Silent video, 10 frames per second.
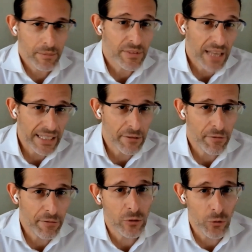side
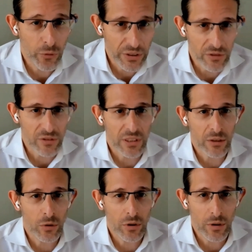effects or risks
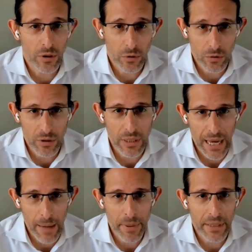that could
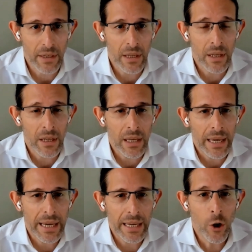happen,
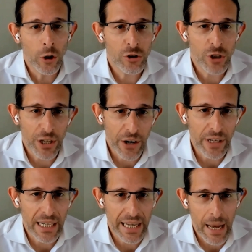and not
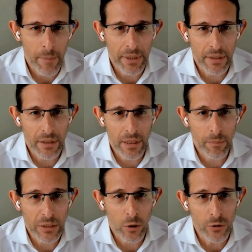generically happen,
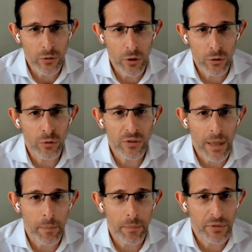but also to
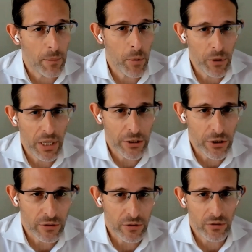
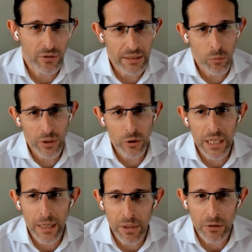subpopulations, right? When you
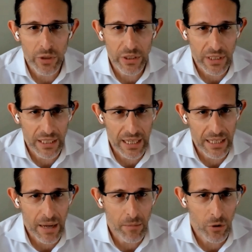think about risk,
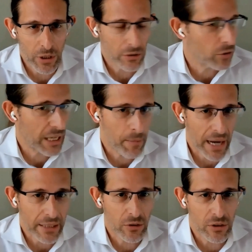and I'm going to get
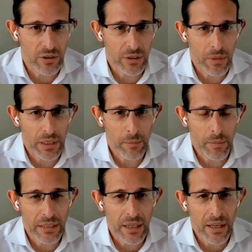back to this in a
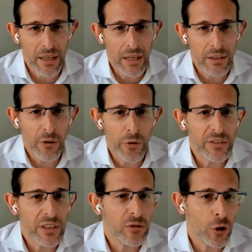bit, the risk
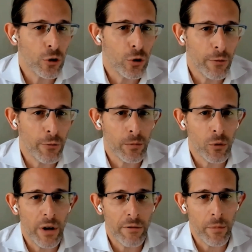is not uniform
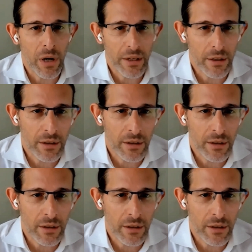to everyone,